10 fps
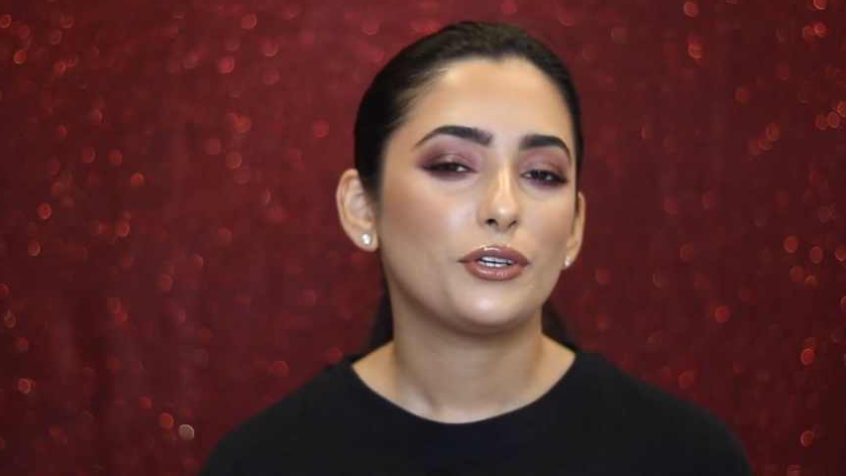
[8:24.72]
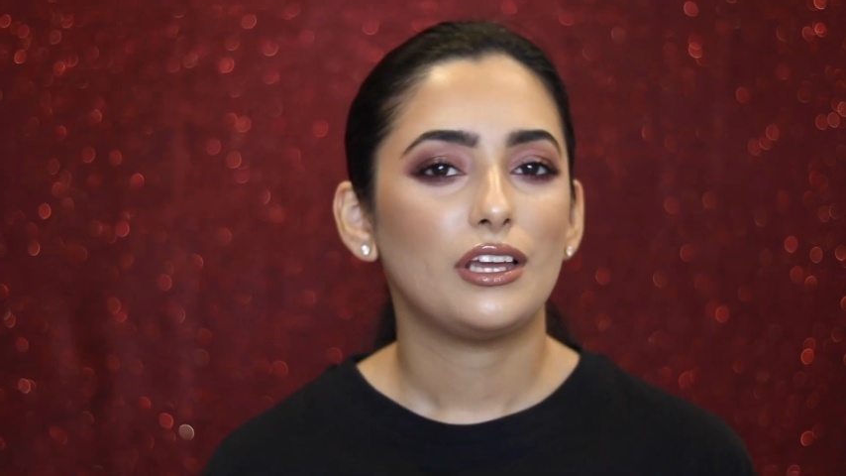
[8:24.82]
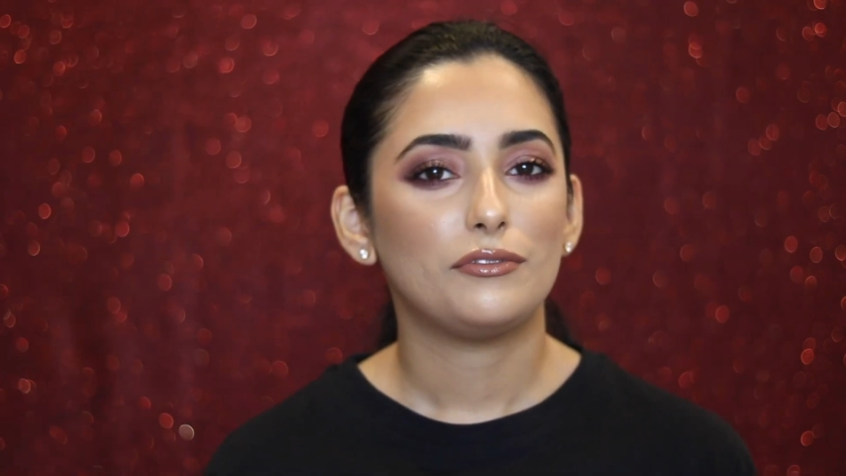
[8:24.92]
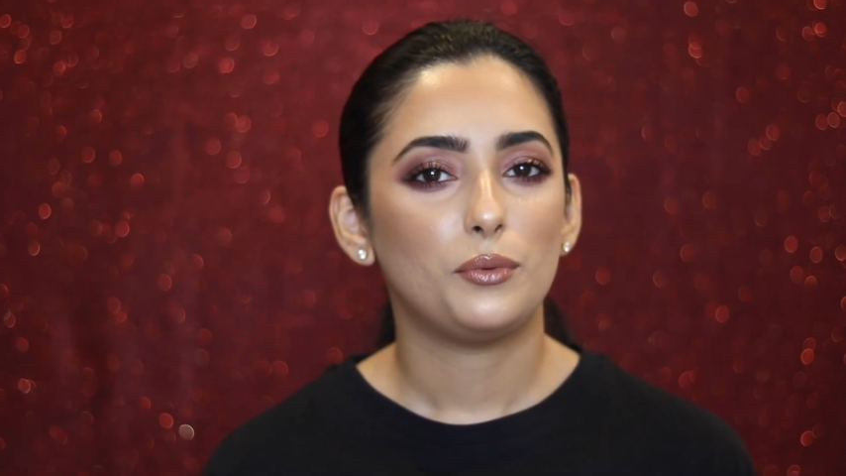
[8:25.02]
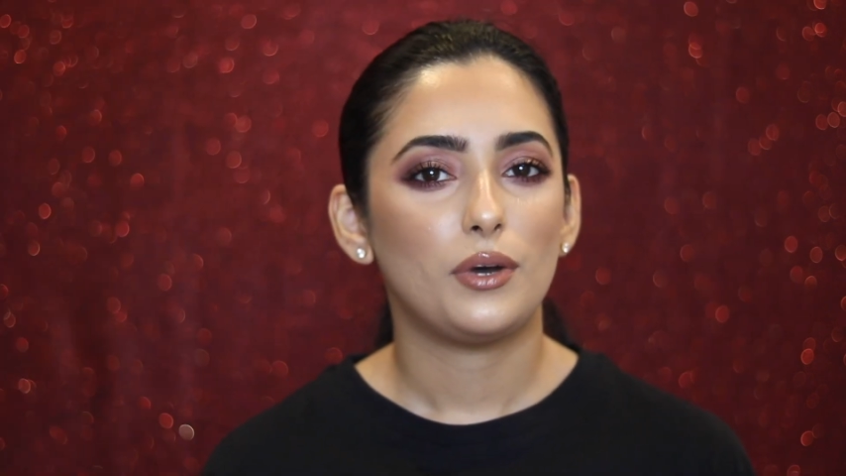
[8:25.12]
to your
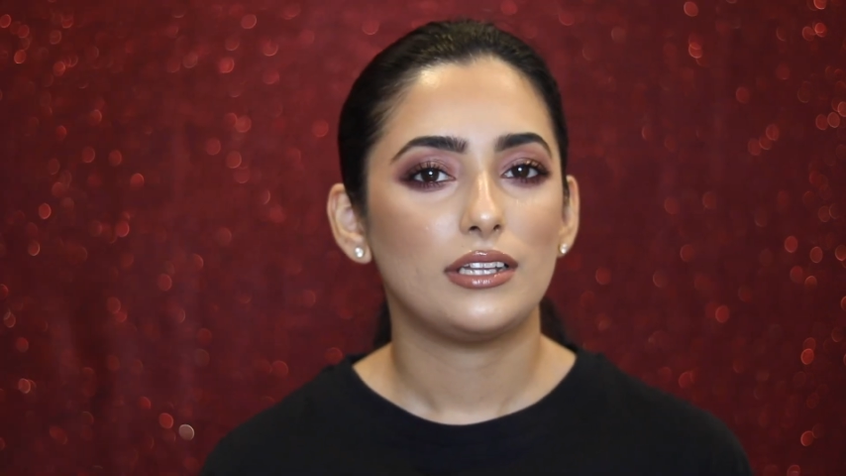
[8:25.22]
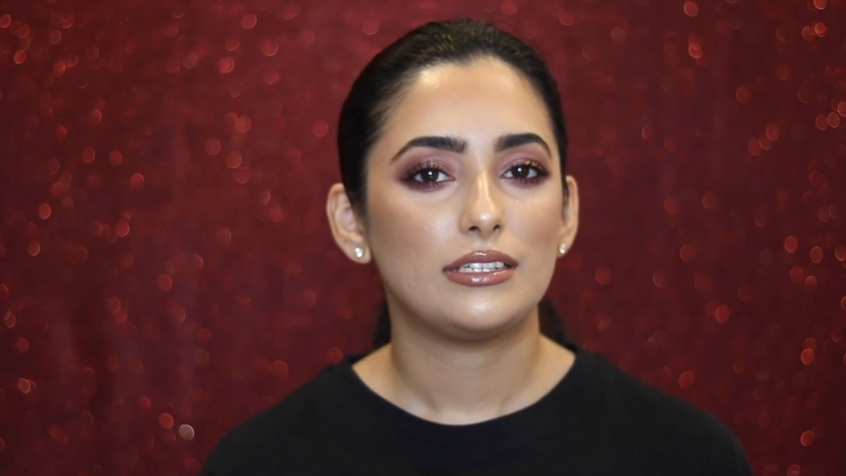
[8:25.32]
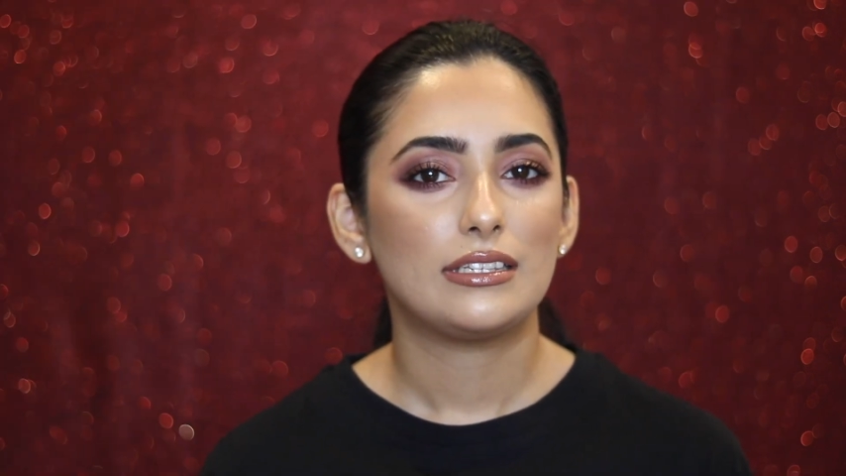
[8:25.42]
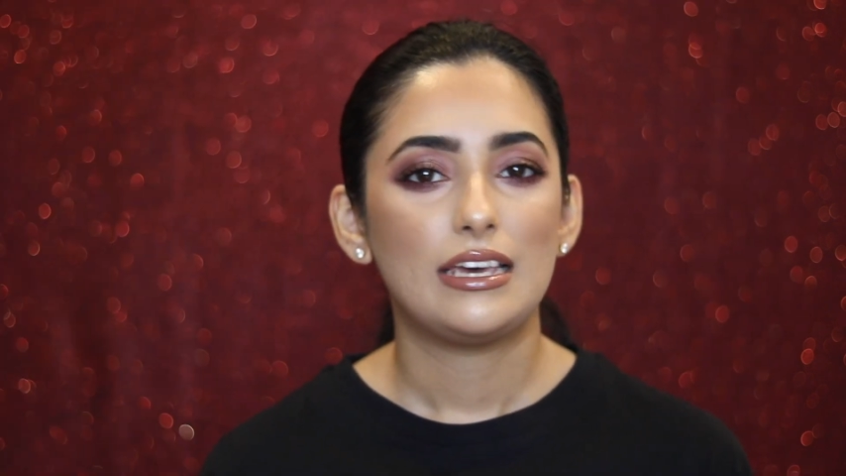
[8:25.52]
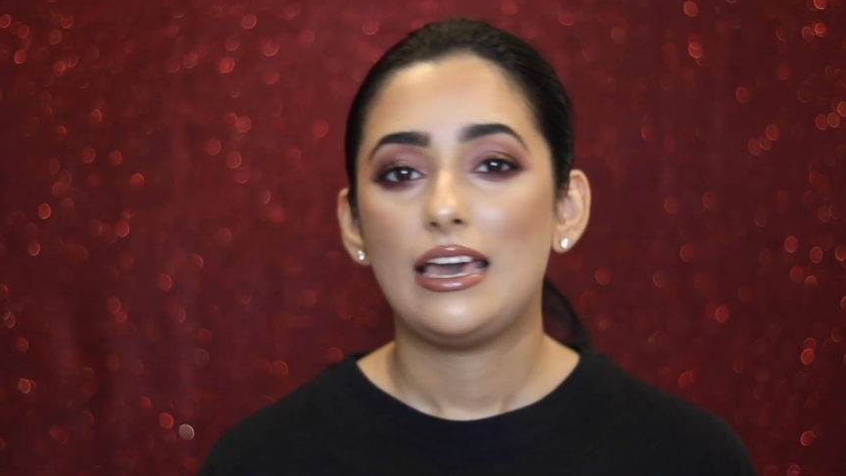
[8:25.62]
loved
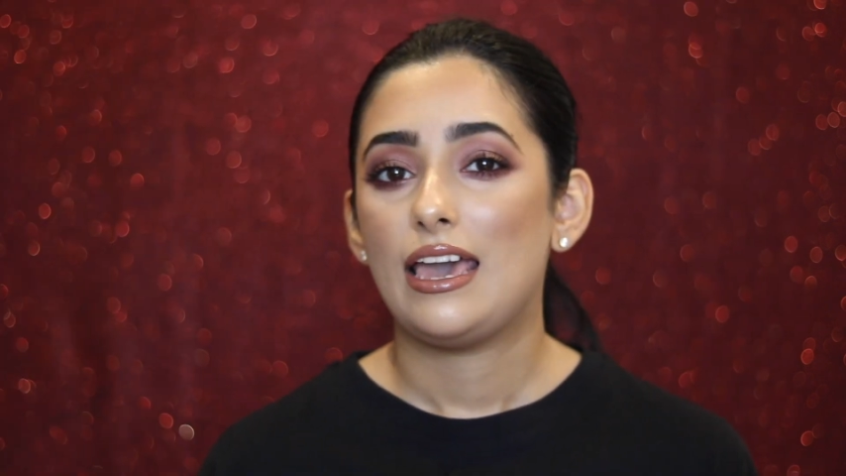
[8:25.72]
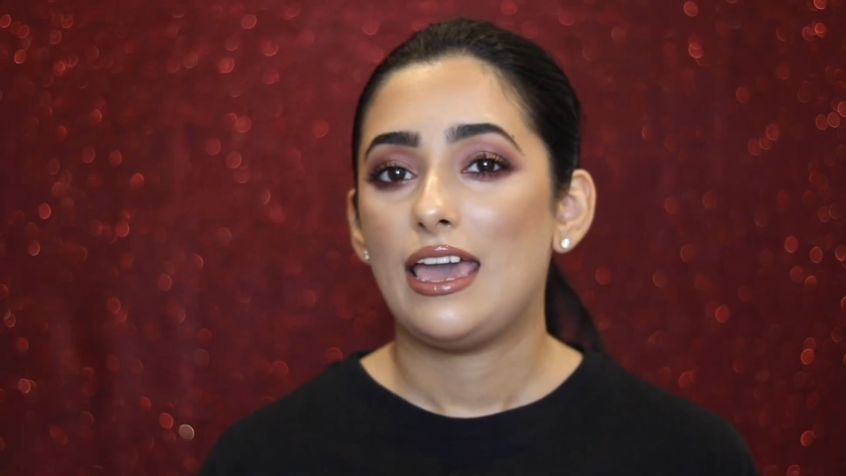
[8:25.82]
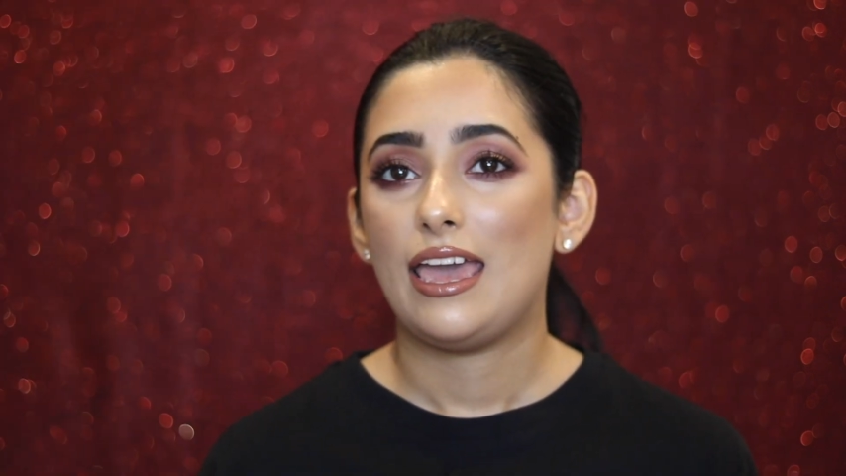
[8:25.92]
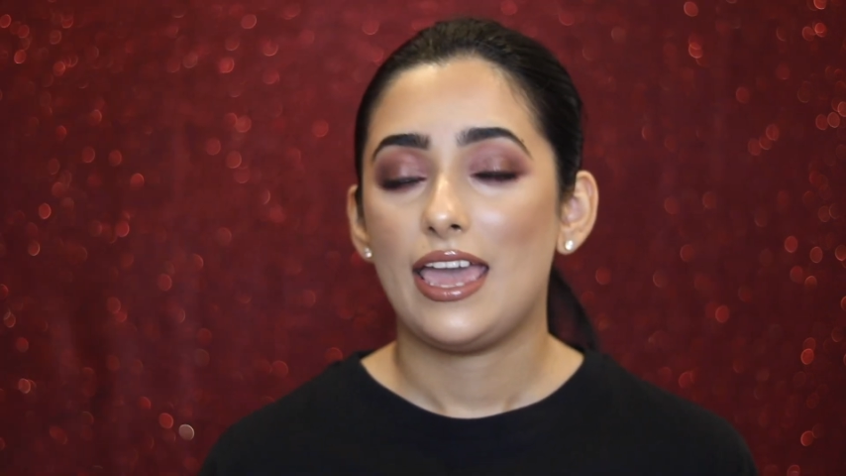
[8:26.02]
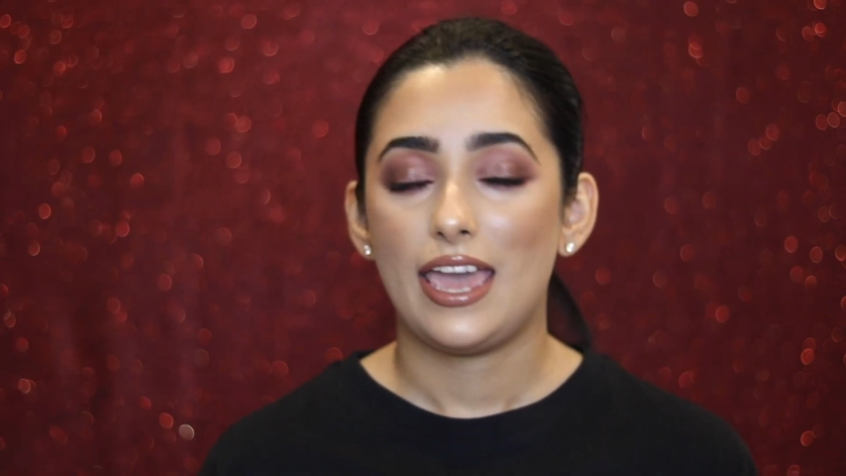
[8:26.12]
ones
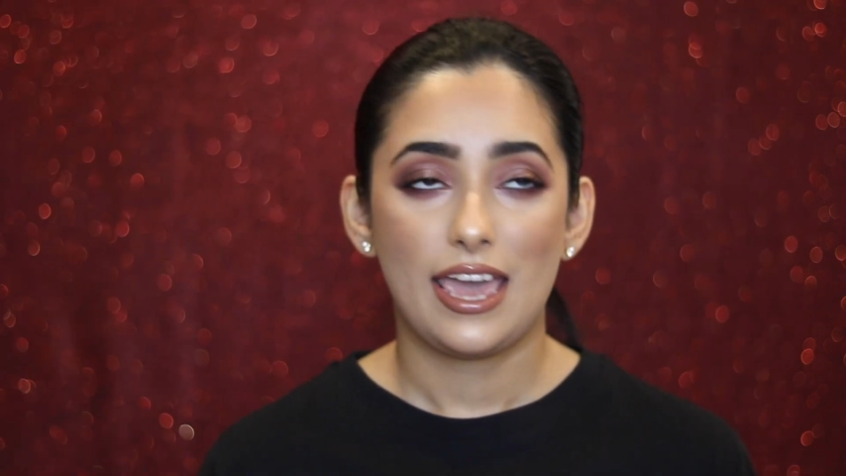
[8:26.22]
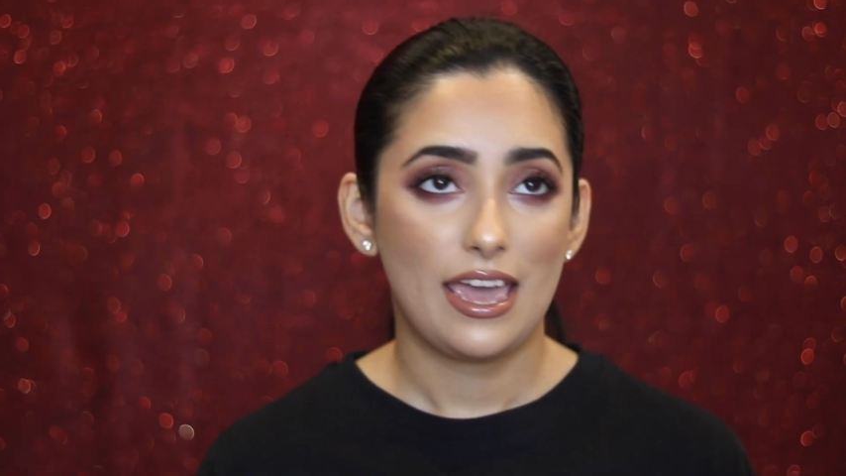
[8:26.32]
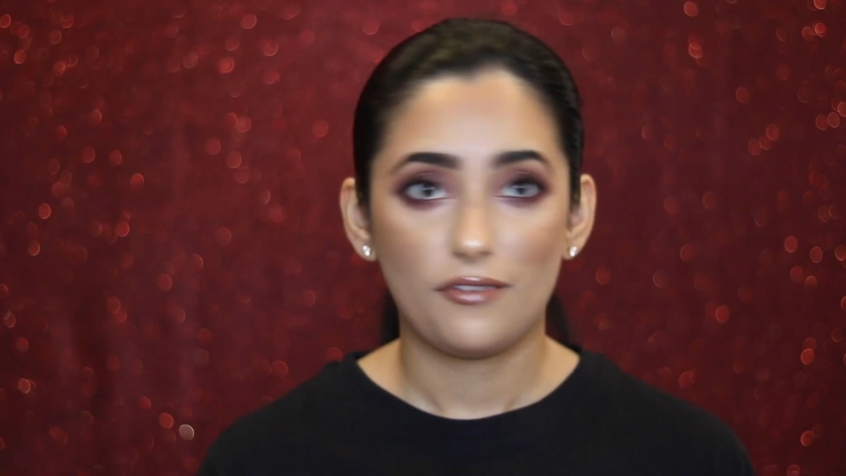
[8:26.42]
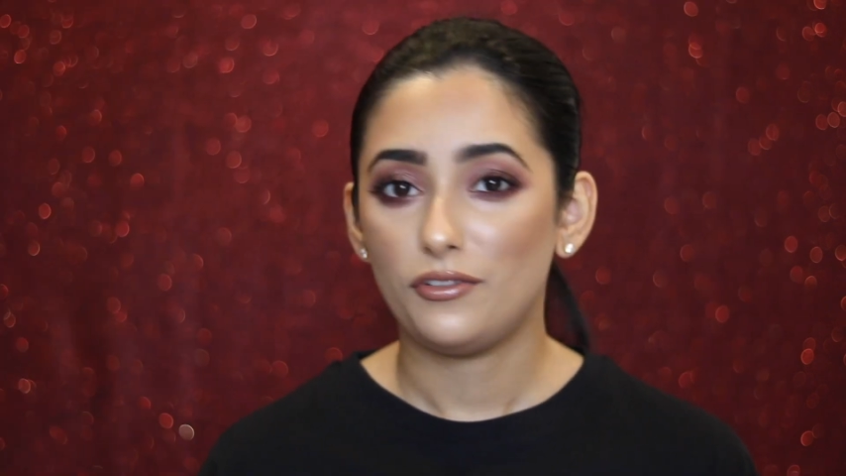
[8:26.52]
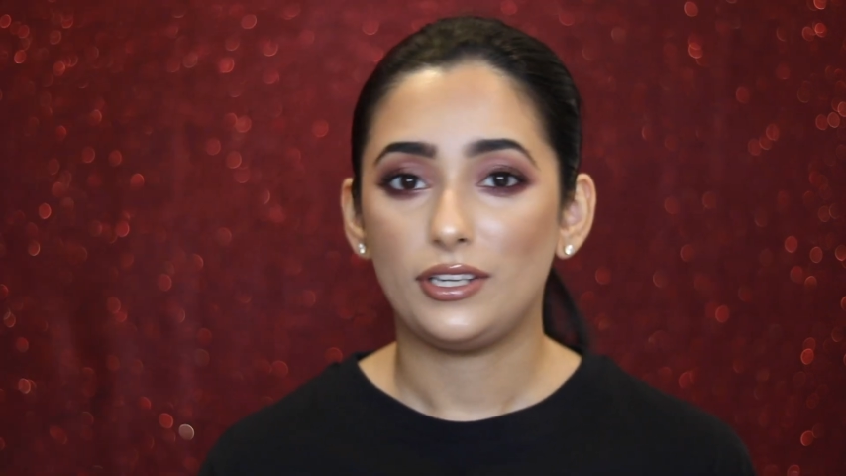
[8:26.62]

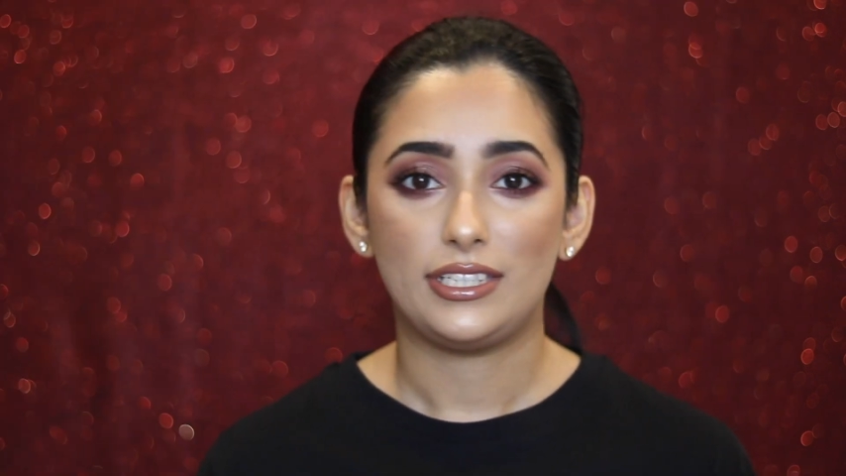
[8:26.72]
every